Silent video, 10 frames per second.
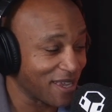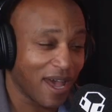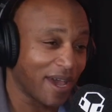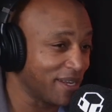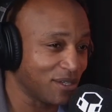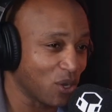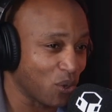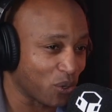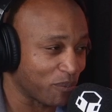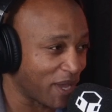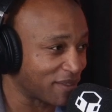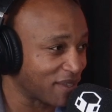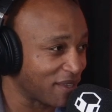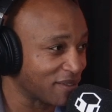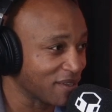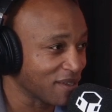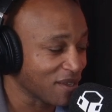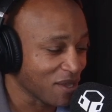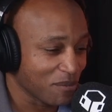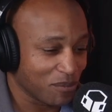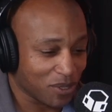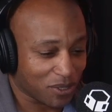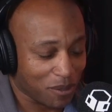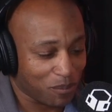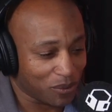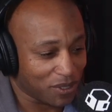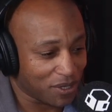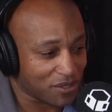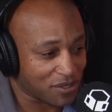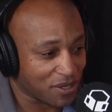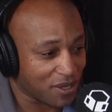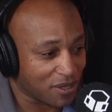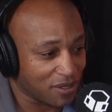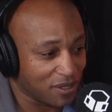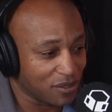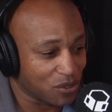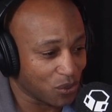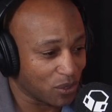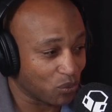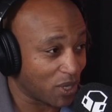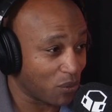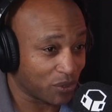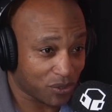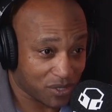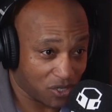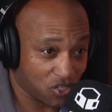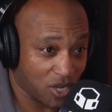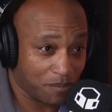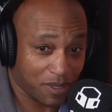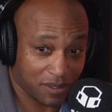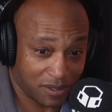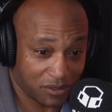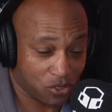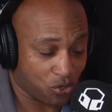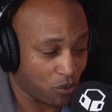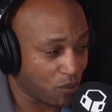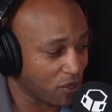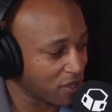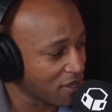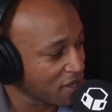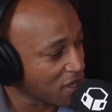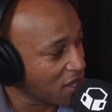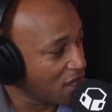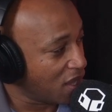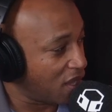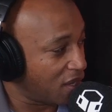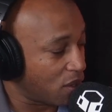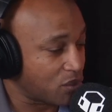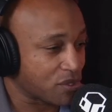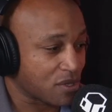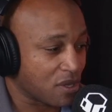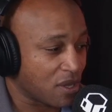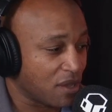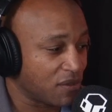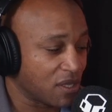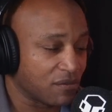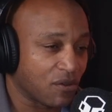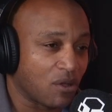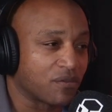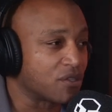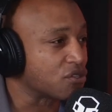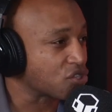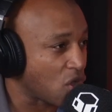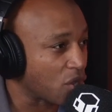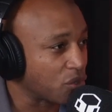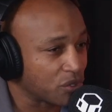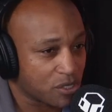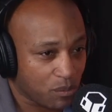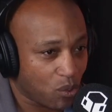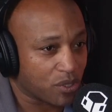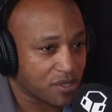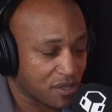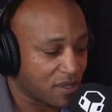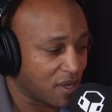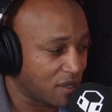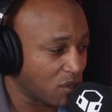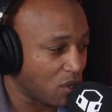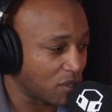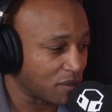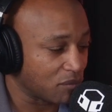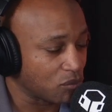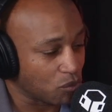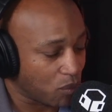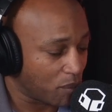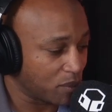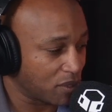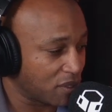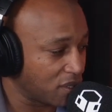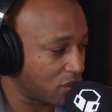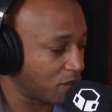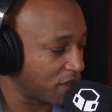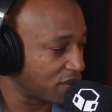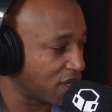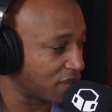I didn't know her back then. But a couple of years into it, when I went to Cégep in Sherbrooke, and I was heavily involved in soccer and sports and all, and you're probably going to hear about that.